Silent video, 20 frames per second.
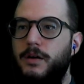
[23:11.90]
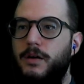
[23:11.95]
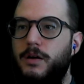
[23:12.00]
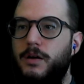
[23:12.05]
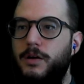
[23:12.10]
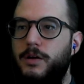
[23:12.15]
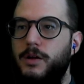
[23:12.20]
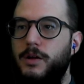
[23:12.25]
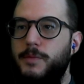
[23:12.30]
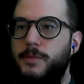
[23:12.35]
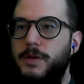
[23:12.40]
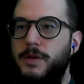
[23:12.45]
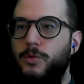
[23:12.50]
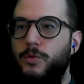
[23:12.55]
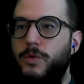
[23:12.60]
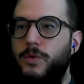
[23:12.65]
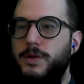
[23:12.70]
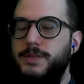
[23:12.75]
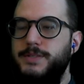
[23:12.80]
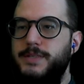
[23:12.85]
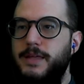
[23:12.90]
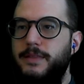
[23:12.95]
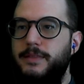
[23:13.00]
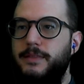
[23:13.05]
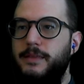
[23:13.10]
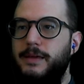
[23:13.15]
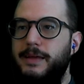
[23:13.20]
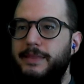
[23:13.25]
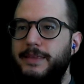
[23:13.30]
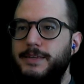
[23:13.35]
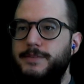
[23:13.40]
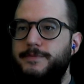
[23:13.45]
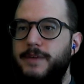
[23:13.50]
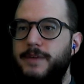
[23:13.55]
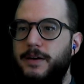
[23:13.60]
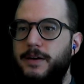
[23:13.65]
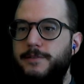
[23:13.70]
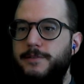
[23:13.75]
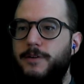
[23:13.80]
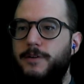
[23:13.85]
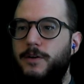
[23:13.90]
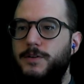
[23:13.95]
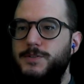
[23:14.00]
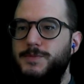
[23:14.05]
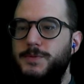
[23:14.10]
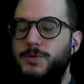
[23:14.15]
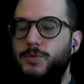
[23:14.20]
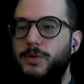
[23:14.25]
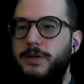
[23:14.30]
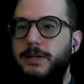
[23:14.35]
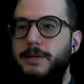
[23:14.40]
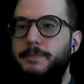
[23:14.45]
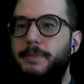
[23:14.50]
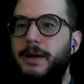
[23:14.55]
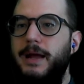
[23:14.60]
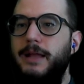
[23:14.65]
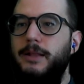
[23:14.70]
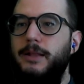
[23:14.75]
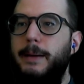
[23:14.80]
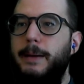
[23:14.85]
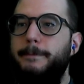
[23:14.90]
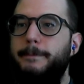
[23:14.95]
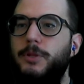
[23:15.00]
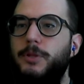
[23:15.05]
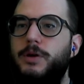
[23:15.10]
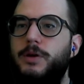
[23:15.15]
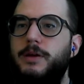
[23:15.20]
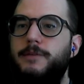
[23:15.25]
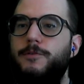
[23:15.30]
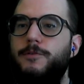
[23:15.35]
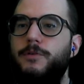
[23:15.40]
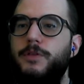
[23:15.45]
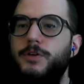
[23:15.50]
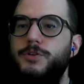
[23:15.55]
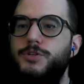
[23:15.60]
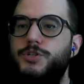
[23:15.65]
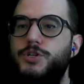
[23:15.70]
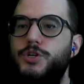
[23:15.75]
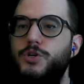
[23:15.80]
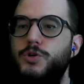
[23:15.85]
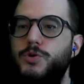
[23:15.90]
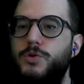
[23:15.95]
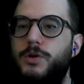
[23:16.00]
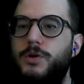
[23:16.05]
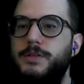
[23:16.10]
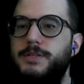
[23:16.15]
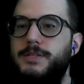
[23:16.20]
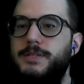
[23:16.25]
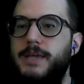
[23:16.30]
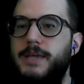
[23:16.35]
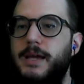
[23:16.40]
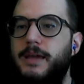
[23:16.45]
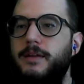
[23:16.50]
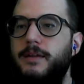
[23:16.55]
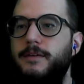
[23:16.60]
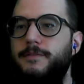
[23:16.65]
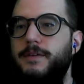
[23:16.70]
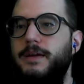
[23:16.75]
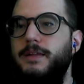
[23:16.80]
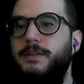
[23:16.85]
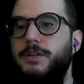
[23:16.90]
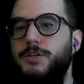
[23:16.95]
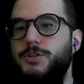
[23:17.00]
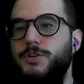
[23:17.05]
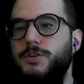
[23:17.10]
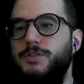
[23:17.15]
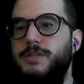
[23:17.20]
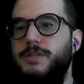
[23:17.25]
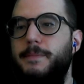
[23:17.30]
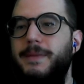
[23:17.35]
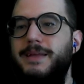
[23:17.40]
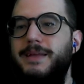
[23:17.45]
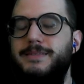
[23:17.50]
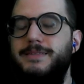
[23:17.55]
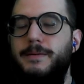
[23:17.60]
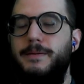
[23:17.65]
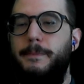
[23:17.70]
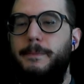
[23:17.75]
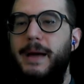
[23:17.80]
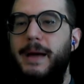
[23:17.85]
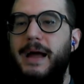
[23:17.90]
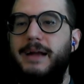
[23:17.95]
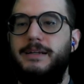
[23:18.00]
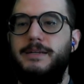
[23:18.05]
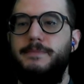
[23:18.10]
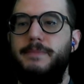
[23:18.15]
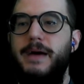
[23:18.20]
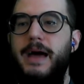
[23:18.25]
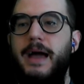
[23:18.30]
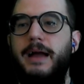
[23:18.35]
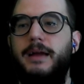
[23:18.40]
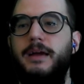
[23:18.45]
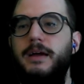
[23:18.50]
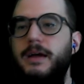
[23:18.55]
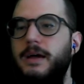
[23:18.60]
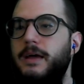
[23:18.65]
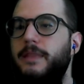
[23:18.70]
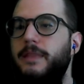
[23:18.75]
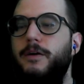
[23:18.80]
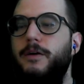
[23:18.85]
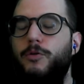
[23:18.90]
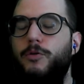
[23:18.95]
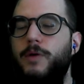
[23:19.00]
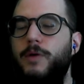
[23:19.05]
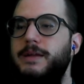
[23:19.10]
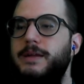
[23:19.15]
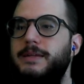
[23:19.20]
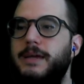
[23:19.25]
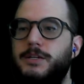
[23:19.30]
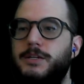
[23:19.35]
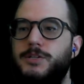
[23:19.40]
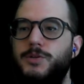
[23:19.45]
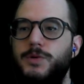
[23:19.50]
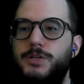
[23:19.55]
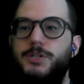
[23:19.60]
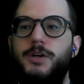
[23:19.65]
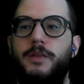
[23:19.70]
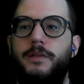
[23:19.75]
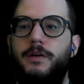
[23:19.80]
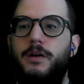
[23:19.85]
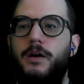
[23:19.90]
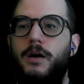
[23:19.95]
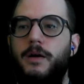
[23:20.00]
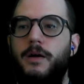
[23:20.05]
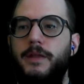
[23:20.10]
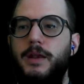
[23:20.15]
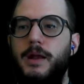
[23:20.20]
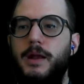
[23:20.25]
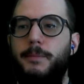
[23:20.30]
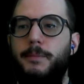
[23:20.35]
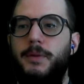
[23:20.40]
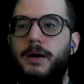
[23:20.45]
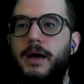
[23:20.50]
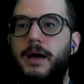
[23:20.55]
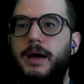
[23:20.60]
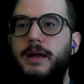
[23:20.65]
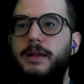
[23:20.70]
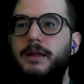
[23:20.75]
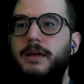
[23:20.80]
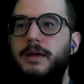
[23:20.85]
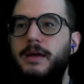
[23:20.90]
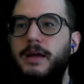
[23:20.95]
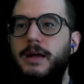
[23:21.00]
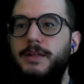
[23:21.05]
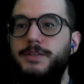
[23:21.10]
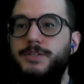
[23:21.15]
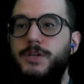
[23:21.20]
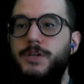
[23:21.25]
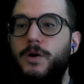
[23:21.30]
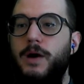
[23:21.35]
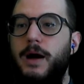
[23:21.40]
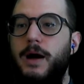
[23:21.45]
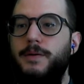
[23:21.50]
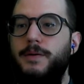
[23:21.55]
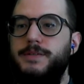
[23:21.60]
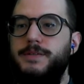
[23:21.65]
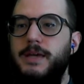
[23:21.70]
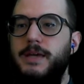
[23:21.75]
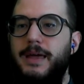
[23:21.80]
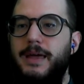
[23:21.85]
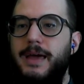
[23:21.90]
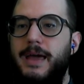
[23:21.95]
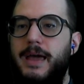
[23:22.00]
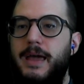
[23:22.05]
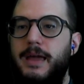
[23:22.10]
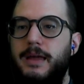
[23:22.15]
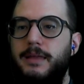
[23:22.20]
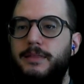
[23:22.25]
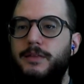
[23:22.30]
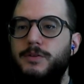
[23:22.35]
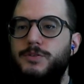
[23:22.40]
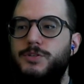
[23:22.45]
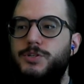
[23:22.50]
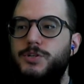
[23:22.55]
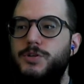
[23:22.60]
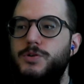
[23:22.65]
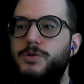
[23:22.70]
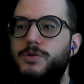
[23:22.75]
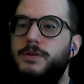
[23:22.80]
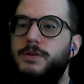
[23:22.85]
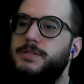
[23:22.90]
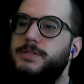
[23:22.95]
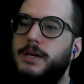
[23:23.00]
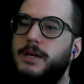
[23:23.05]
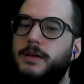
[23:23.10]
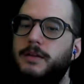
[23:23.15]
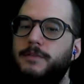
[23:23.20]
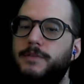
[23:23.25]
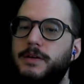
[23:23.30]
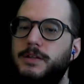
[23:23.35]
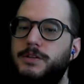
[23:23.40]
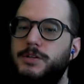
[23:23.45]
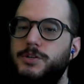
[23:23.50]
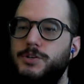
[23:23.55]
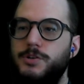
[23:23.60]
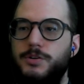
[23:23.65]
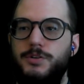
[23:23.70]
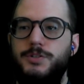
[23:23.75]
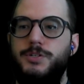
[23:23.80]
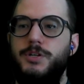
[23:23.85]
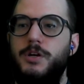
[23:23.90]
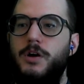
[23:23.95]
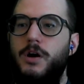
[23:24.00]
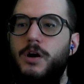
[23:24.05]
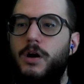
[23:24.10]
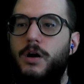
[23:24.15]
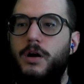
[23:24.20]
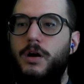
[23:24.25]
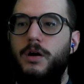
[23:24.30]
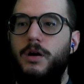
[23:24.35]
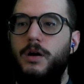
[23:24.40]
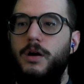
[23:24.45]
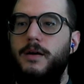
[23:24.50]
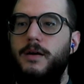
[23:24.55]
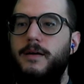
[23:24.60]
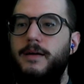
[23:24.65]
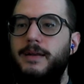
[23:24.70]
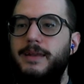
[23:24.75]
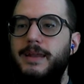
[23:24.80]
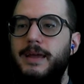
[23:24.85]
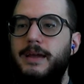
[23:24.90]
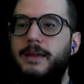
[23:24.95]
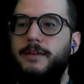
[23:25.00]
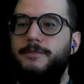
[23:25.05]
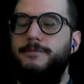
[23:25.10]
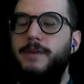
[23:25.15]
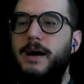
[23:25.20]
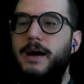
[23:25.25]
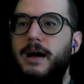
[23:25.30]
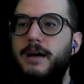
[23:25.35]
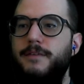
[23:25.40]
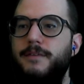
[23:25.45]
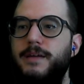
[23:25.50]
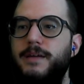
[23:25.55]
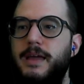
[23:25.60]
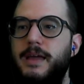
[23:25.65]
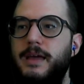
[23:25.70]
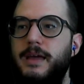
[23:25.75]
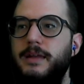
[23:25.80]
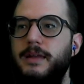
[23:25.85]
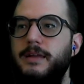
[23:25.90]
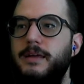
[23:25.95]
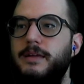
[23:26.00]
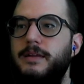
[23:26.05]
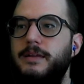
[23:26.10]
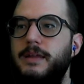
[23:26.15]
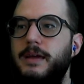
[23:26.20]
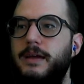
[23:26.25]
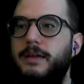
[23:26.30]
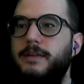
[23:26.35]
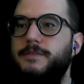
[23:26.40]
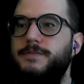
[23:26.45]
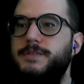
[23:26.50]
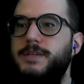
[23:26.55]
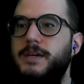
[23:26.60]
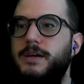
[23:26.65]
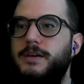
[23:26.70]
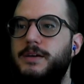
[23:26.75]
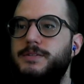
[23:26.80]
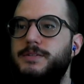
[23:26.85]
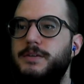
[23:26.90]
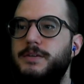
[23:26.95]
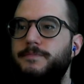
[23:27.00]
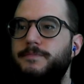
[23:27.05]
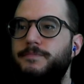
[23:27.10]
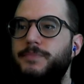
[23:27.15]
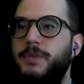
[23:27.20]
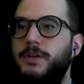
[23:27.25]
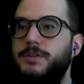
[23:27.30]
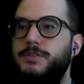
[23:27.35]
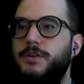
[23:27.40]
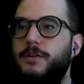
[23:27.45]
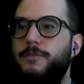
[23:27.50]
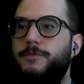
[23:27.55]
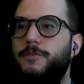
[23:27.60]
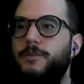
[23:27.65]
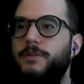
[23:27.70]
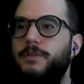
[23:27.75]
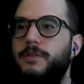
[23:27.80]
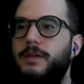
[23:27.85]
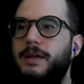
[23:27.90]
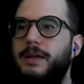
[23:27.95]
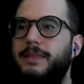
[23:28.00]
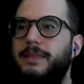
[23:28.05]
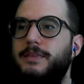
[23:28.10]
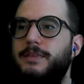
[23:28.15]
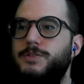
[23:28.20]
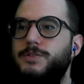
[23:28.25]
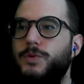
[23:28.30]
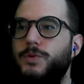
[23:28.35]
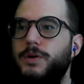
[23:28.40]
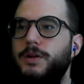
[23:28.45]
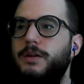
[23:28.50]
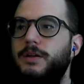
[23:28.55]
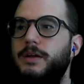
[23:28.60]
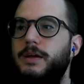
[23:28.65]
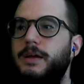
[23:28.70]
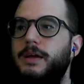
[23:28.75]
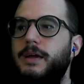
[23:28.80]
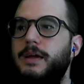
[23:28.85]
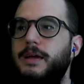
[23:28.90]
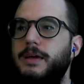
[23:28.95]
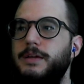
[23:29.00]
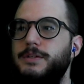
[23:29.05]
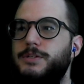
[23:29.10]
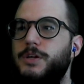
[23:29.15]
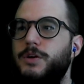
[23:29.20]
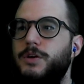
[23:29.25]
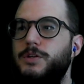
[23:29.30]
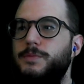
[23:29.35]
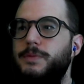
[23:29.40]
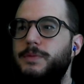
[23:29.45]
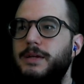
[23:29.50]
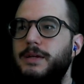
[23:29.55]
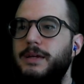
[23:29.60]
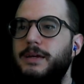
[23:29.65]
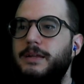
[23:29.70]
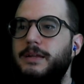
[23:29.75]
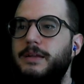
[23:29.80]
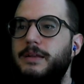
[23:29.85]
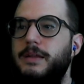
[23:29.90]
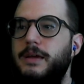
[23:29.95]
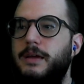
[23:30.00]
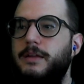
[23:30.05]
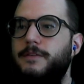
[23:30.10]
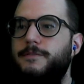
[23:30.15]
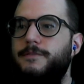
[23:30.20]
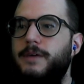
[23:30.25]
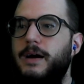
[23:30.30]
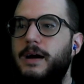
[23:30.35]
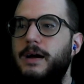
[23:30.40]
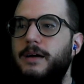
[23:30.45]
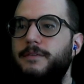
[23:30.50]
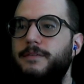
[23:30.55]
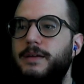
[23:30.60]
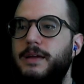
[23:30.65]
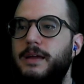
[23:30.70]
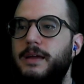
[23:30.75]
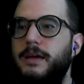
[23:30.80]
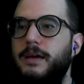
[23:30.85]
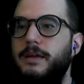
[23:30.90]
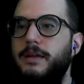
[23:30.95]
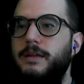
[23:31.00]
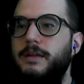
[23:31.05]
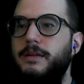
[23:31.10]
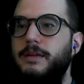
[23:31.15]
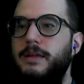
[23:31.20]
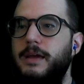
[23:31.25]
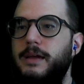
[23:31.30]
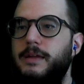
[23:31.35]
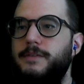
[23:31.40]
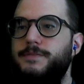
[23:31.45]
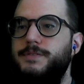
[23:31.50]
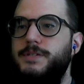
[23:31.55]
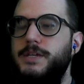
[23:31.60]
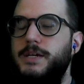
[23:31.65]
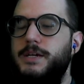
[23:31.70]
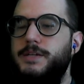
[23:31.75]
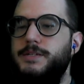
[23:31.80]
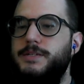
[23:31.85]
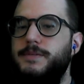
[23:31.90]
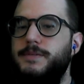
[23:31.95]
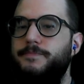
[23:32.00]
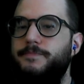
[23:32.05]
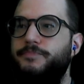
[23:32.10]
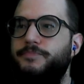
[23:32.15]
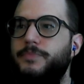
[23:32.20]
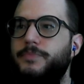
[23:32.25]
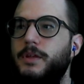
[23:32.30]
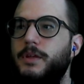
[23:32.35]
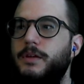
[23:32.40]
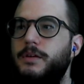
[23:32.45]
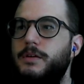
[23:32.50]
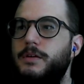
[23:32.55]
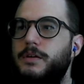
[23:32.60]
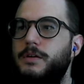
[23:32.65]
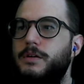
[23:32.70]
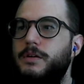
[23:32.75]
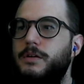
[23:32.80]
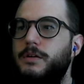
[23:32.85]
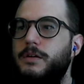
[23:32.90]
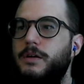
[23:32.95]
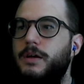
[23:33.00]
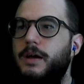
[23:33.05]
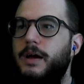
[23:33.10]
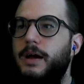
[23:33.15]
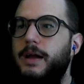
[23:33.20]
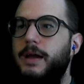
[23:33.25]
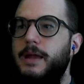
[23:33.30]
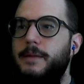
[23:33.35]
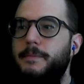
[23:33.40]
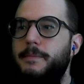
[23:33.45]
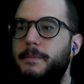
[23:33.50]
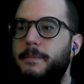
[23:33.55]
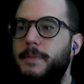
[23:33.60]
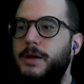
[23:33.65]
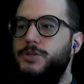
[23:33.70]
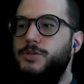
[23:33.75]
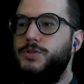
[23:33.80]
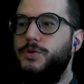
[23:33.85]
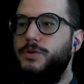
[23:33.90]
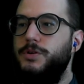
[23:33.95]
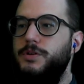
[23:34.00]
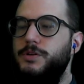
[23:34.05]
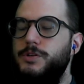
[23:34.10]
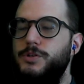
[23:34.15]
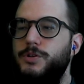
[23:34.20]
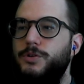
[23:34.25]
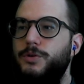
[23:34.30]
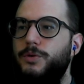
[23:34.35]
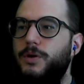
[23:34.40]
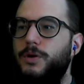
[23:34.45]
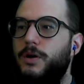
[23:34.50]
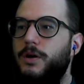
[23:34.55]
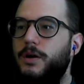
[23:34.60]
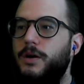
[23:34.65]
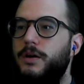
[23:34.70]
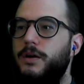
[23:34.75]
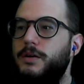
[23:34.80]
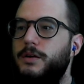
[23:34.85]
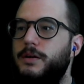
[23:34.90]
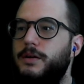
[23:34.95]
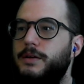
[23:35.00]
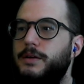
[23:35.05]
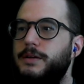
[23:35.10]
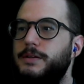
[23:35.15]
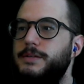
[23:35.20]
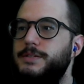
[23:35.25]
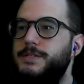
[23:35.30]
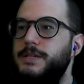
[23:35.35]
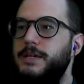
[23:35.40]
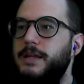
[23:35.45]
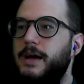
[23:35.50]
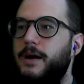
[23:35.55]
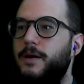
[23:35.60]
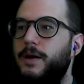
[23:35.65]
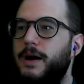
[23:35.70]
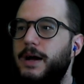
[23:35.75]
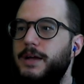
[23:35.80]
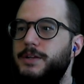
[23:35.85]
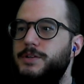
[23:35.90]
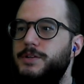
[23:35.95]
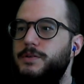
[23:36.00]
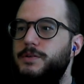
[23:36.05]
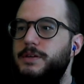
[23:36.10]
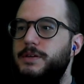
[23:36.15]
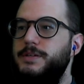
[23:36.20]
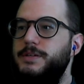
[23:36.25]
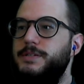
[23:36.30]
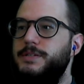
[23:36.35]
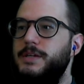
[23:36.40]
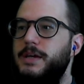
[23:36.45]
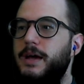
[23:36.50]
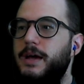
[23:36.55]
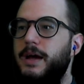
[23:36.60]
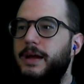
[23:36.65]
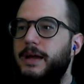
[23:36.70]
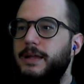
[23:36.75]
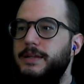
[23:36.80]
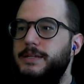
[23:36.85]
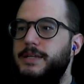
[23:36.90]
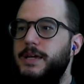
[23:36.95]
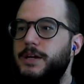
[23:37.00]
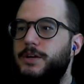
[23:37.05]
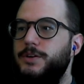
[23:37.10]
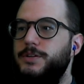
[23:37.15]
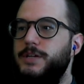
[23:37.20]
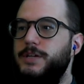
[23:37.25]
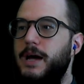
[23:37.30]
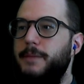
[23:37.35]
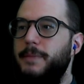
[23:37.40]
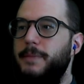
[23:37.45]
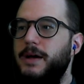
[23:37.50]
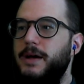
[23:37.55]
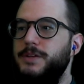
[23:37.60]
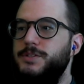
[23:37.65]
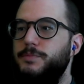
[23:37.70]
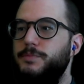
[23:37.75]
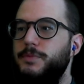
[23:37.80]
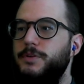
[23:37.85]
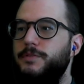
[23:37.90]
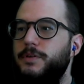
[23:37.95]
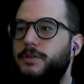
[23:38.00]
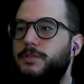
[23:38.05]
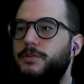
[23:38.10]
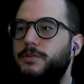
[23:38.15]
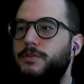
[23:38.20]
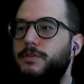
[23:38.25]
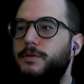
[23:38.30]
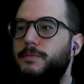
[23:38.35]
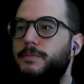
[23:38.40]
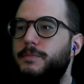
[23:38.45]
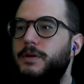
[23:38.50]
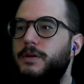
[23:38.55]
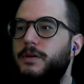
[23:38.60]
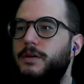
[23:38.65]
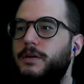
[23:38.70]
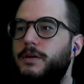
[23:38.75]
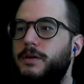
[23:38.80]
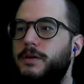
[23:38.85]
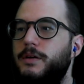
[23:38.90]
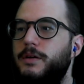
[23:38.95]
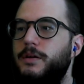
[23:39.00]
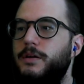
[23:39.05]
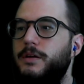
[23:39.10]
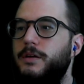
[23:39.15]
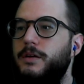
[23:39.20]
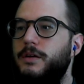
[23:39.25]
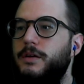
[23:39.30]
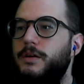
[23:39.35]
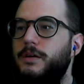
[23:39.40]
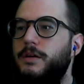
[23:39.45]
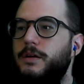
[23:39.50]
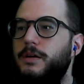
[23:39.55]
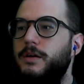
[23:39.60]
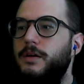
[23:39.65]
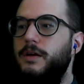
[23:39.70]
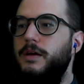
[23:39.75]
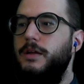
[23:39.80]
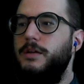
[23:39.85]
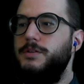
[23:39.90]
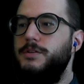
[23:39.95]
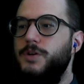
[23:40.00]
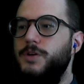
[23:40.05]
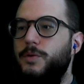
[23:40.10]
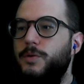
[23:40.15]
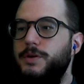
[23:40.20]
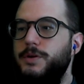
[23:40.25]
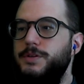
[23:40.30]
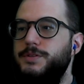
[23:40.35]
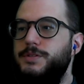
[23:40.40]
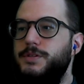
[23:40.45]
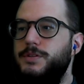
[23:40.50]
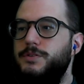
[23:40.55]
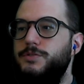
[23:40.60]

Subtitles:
are going to be the ones that this value falls between, but I'm looking for those 2 consecutive integers. That means they're back to back. They're right next to each other on the number line. And so I would say that, hey, those 2 consecutive integers are -5 and -6. So for this one, it is going to be -5 and -6. Again, make sure you are seeing how I do these. Again, take your time as you're moving through them. And as always,